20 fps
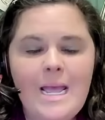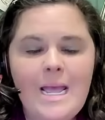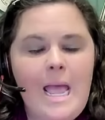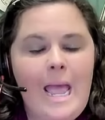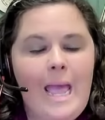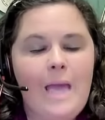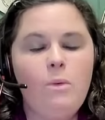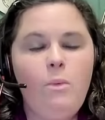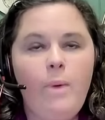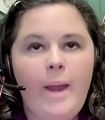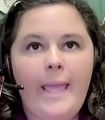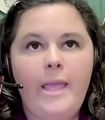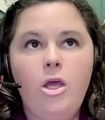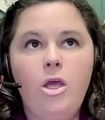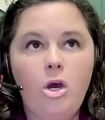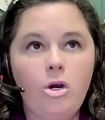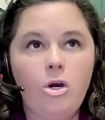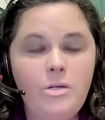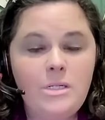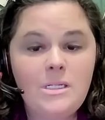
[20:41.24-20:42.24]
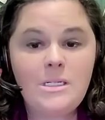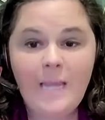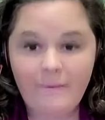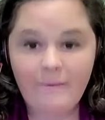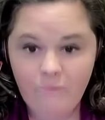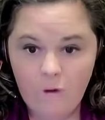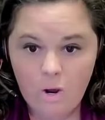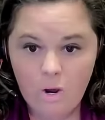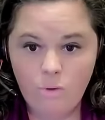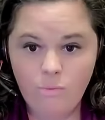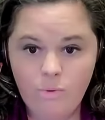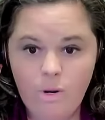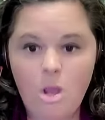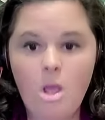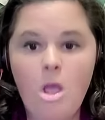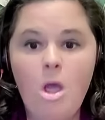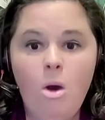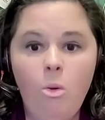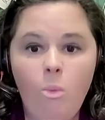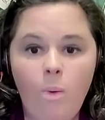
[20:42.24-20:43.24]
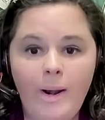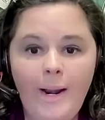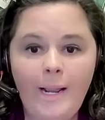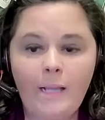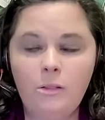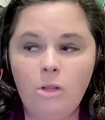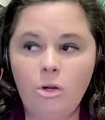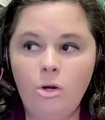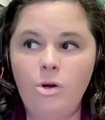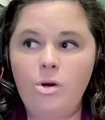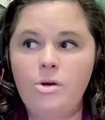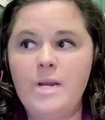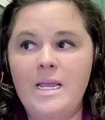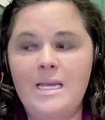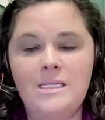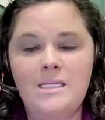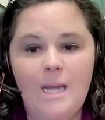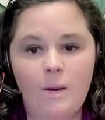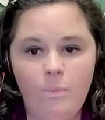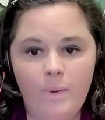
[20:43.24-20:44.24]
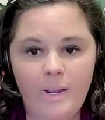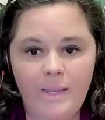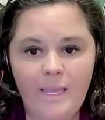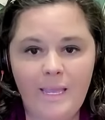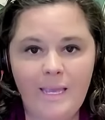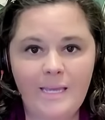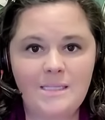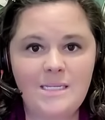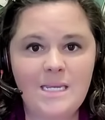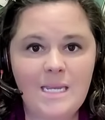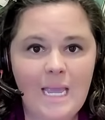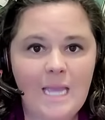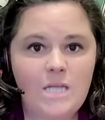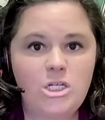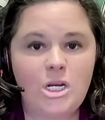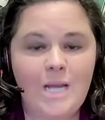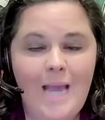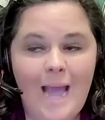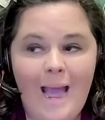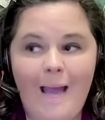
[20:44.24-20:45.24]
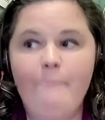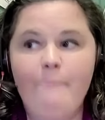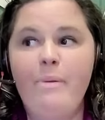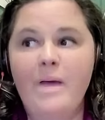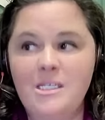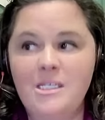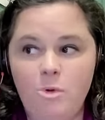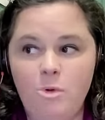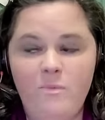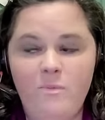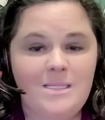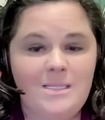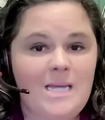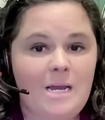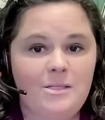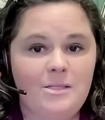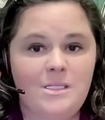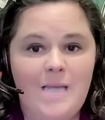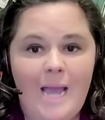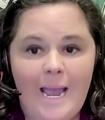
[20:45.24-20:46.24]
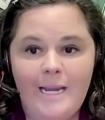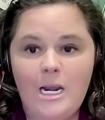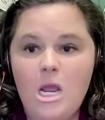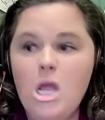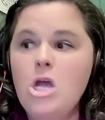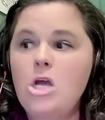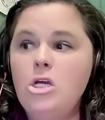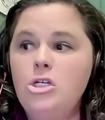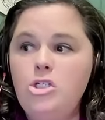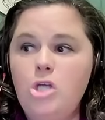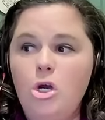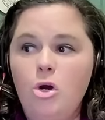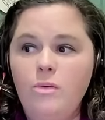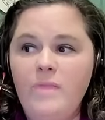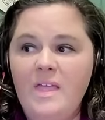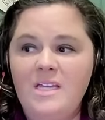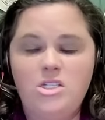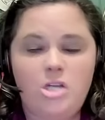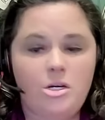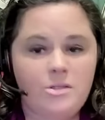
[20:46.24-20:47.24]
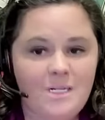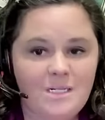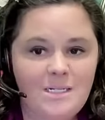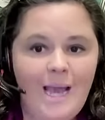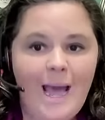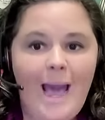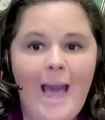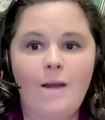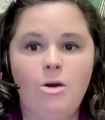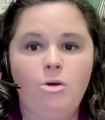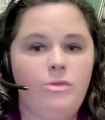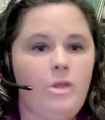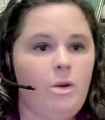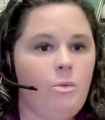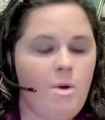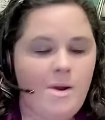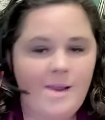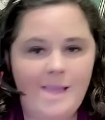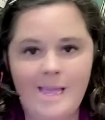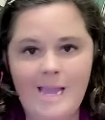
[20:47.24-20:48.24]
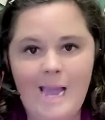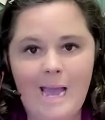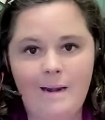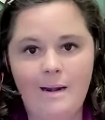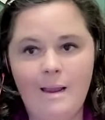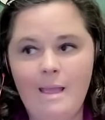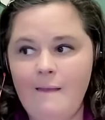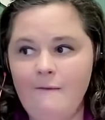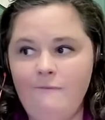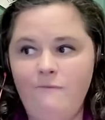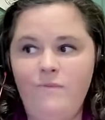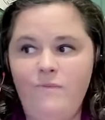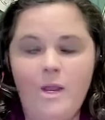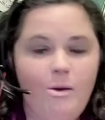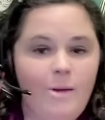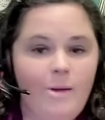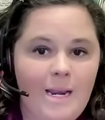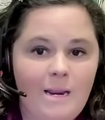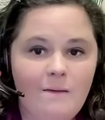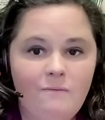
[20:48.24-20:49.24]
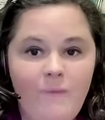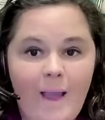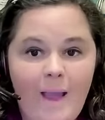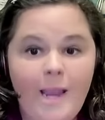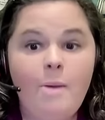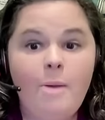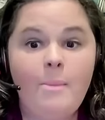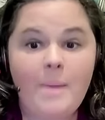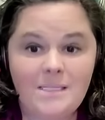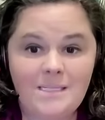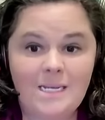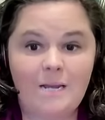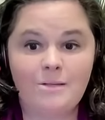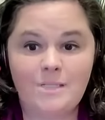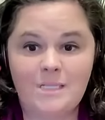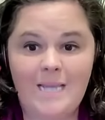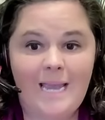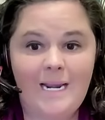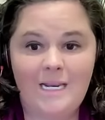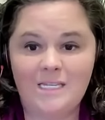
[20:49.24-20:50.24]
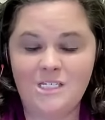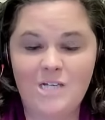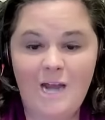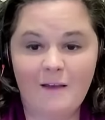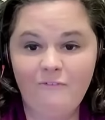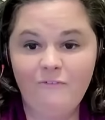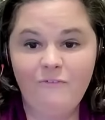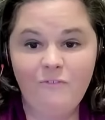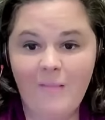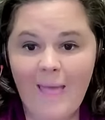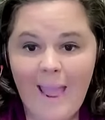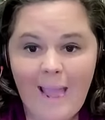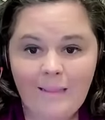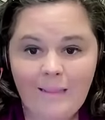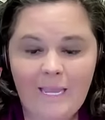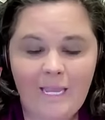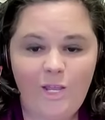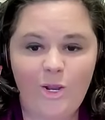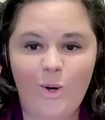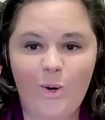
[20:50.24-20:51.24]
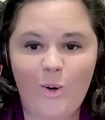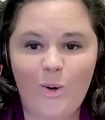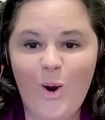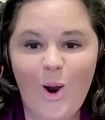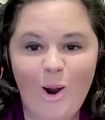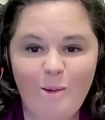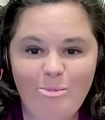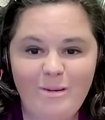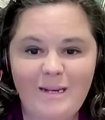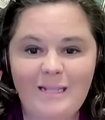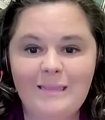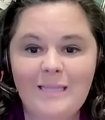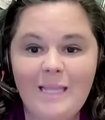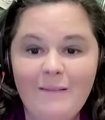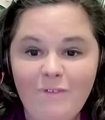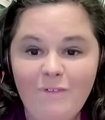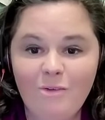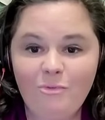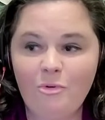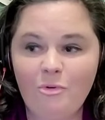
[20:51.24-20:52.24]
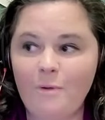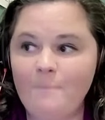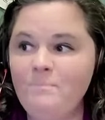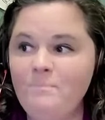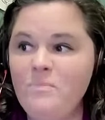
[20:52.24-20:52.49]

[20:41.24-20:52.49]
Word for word: and what I couldn't have known, what I learned is that when kids engage in complex movements outside, so they start to toddle, they're working on varied environments outside. It's not flat like your carpeted living room.